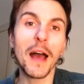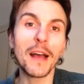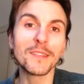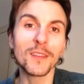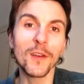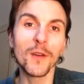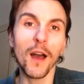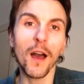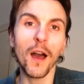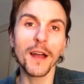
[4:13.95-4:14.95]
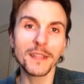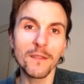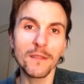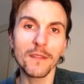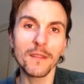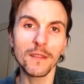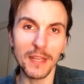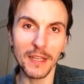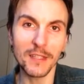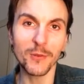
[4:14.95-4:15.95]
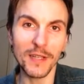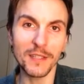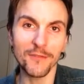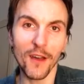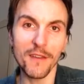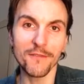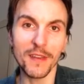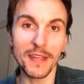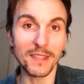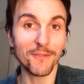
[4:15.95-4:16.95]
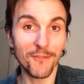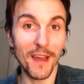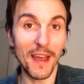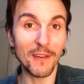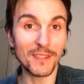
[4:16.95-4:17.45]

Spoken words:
So I don't think 25 is fair.